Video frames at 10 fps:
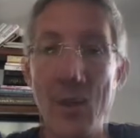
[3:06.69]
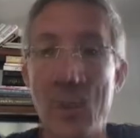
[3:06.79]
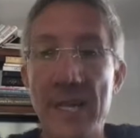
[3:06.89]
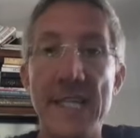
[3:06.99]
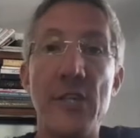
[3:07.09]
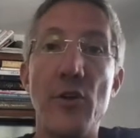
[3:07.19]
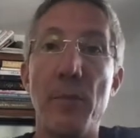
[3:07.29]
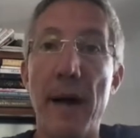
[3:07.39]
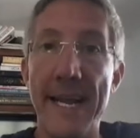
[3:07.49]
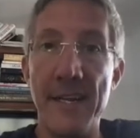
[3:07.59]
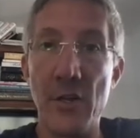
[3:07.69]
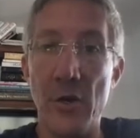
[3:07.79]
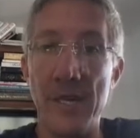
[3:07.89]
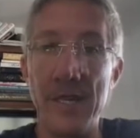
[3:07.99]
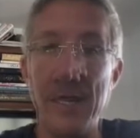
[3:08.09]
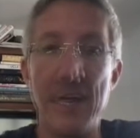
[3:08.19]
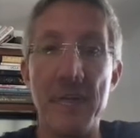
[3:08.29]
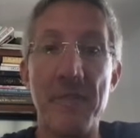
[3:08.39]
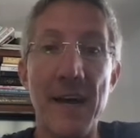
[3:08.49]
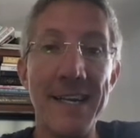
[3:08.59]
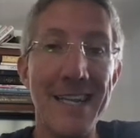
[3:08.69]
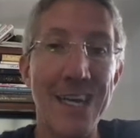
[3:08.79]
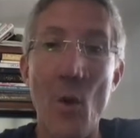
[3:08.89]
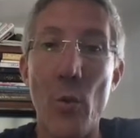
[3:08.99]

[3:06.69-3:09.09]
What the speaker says: We need to do a byte encoding. And finally,